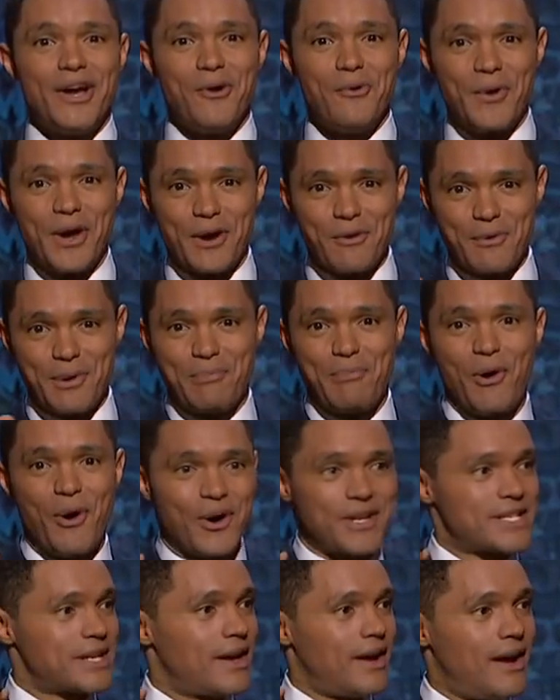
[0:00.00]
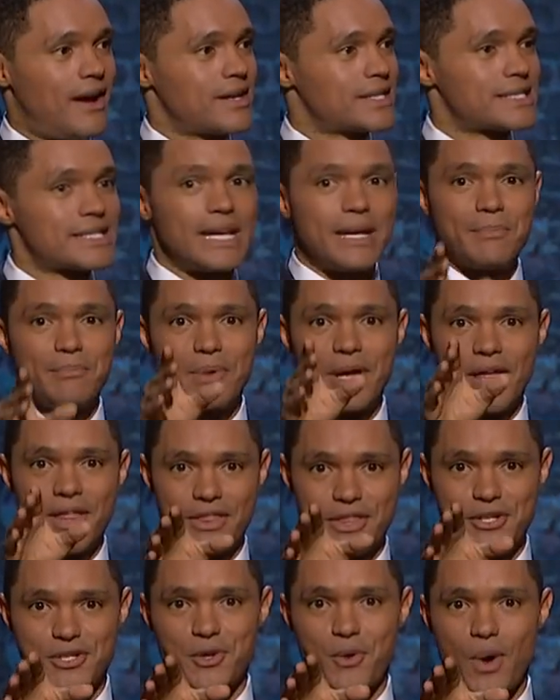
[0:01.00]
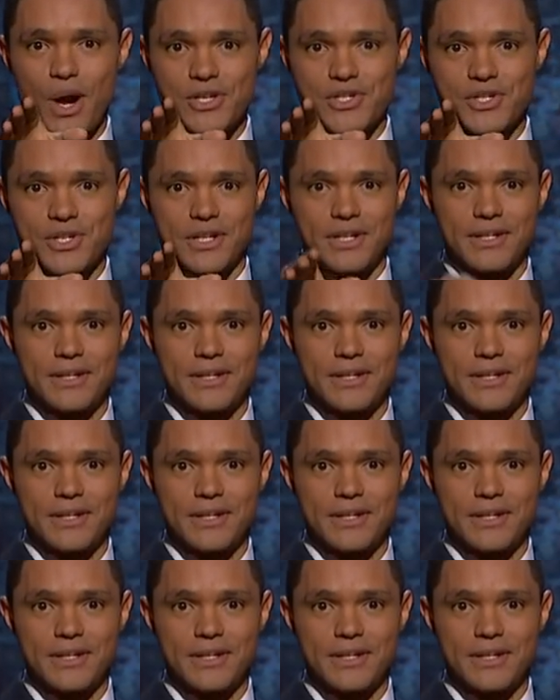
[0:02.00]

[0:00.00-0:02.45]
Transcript: when a reporter asked him this question.